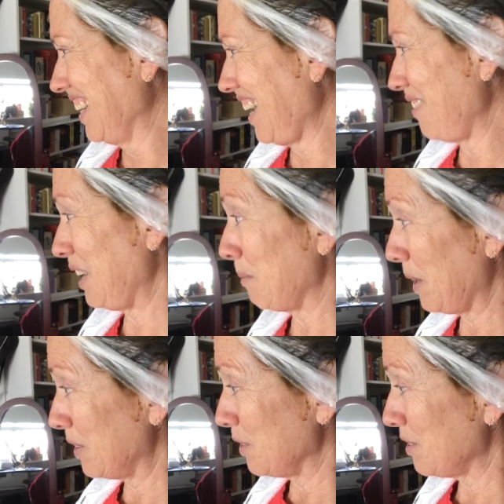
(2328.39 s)
I mean, I
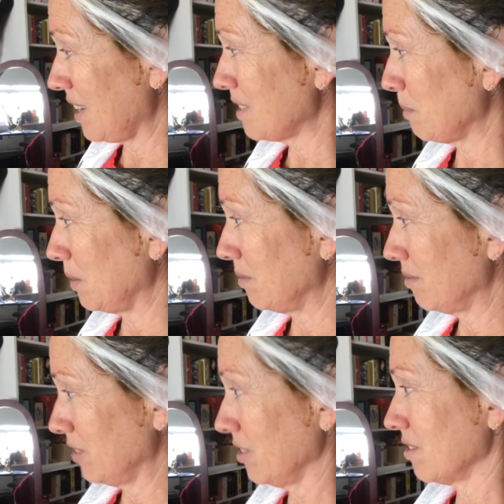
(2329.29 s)
bought the New Testament
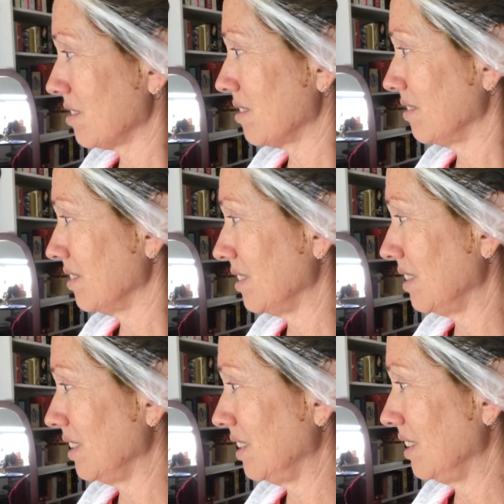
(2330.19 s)
first
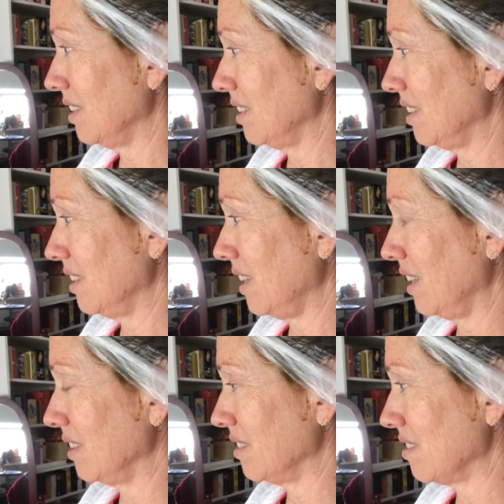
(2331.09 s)

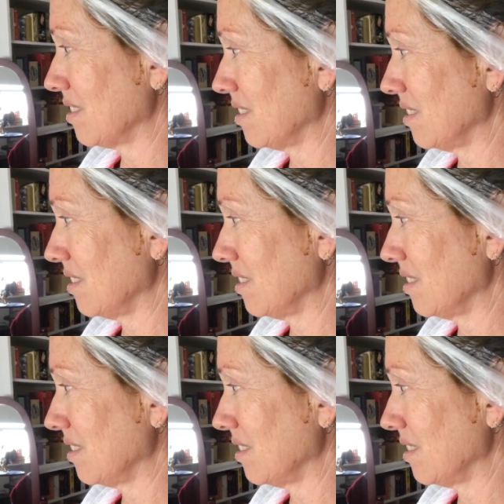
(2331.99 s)
and